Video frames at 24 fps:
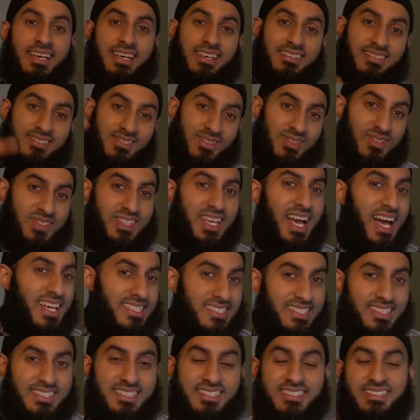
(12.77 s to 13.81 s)
It's Nasiha
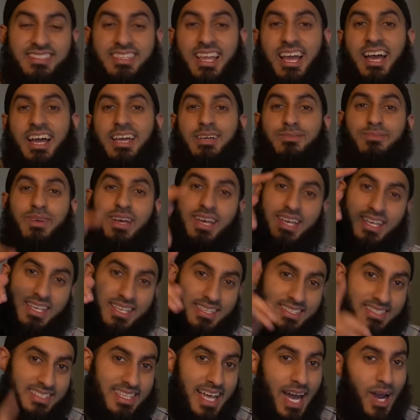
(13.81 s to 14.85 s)
Sessions time,
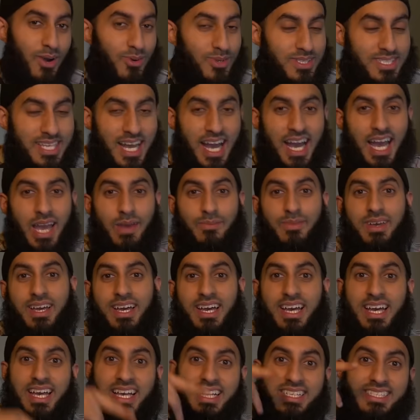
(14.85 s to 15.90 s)
it's Da'wah time,
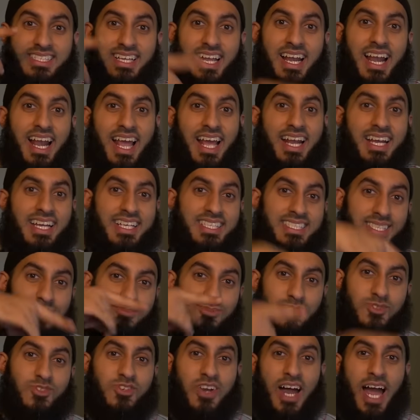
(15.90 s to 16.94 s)
it's click the
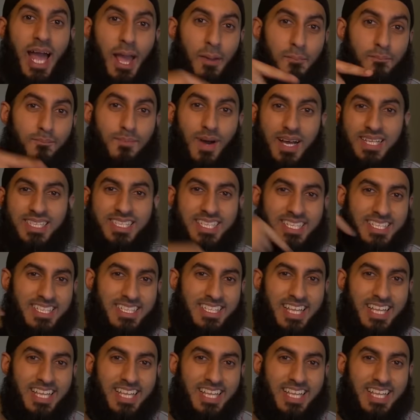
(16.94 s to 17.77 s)
subscribe button